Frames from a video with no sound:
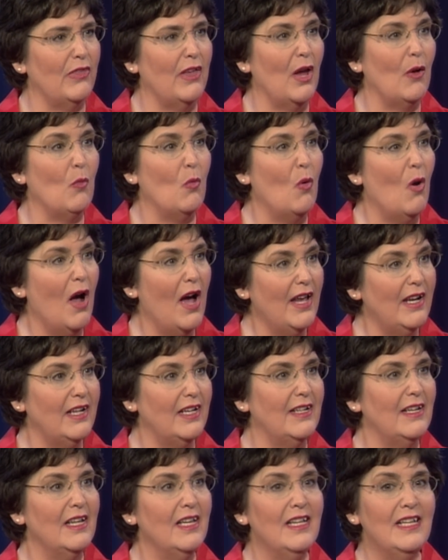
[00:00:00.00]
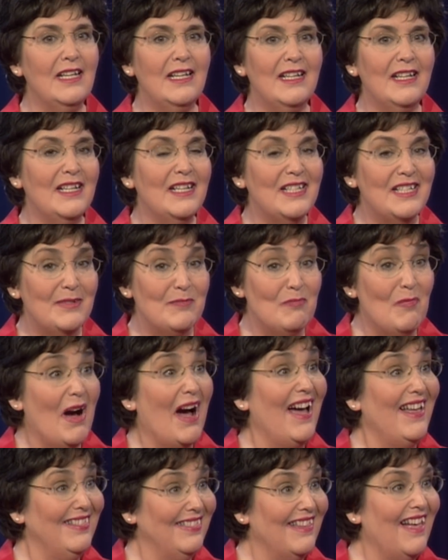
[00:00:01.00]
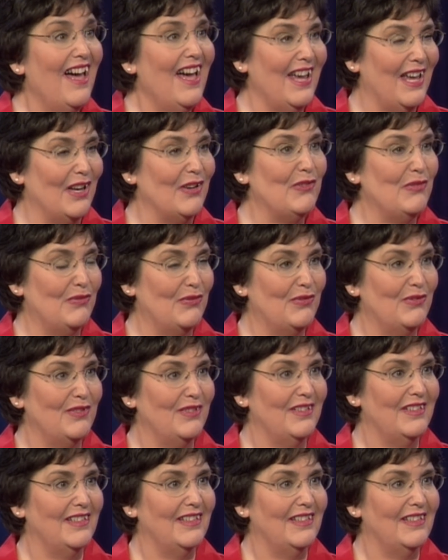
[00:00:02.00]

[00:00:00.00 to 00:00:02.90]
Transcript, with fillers: that wanted my life.